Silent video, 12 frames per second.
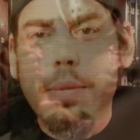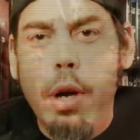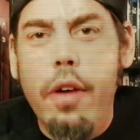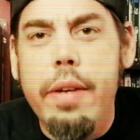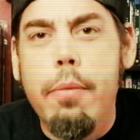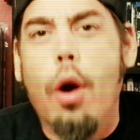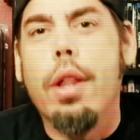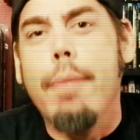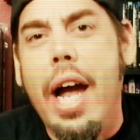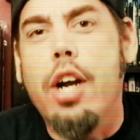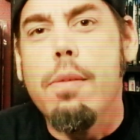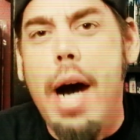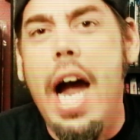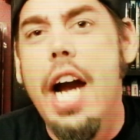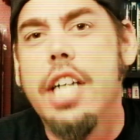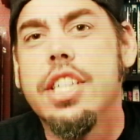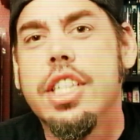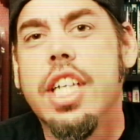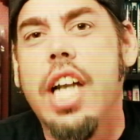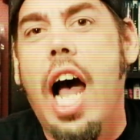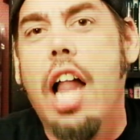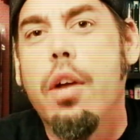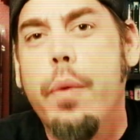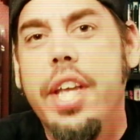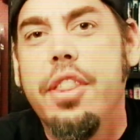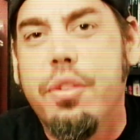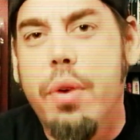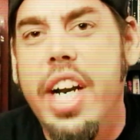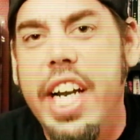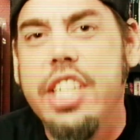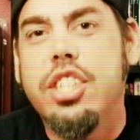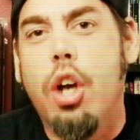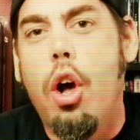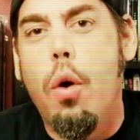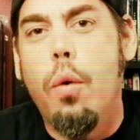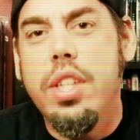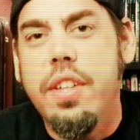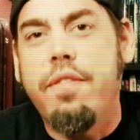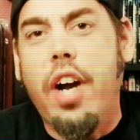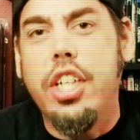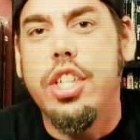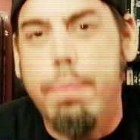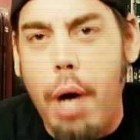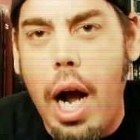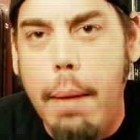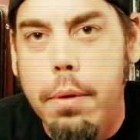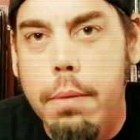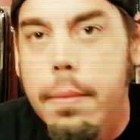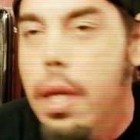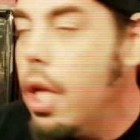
movie more than Michael Myers is in Halloween 3, so what the fuck's your problem?